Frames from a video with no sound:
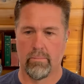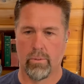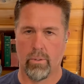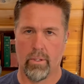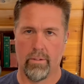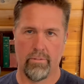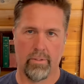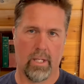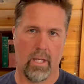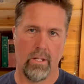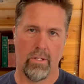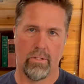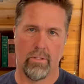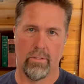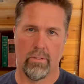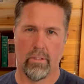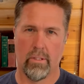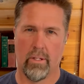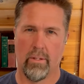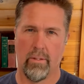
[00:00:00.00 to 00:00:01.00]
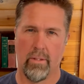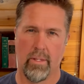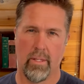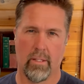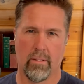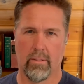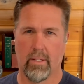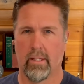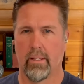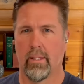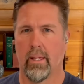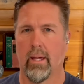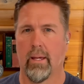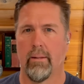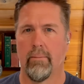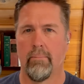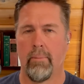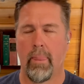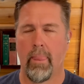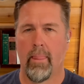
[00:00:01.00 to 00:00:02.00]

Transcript: qualifications and other things like that.